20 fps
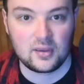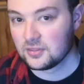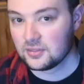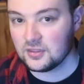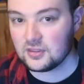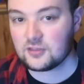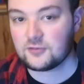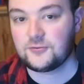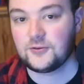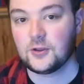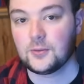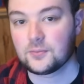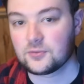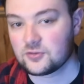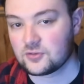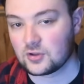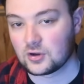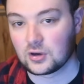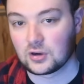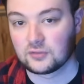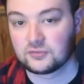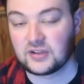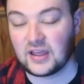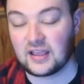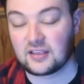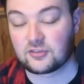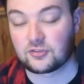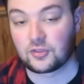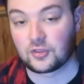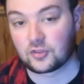This film served
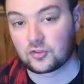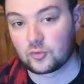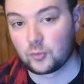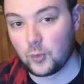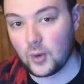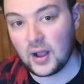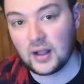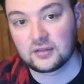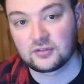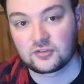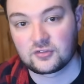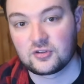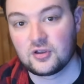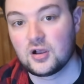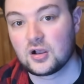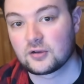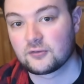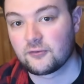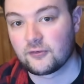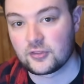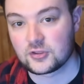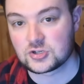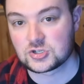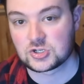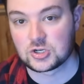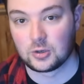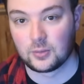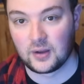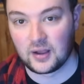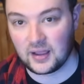as the swan song for the
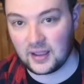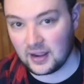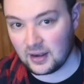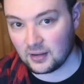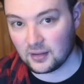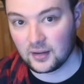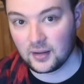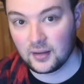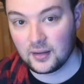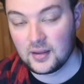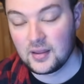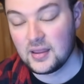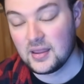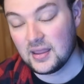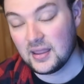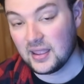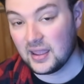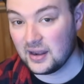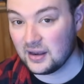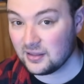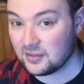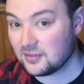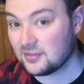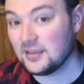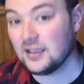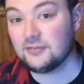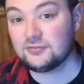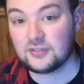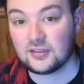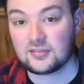Showa era, and it's
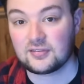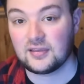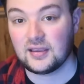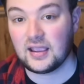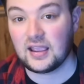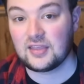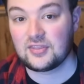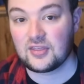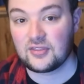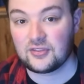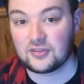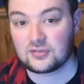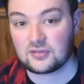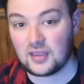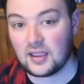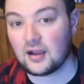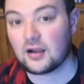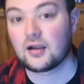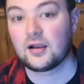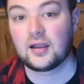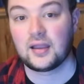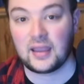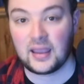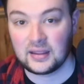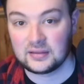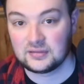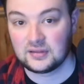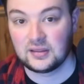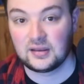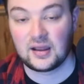safe to say that this era
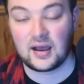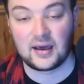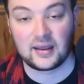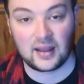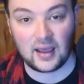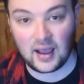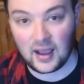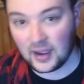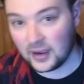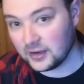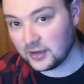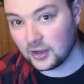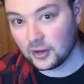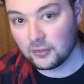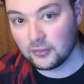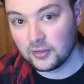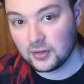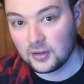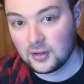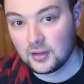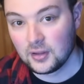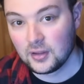ended on a high note.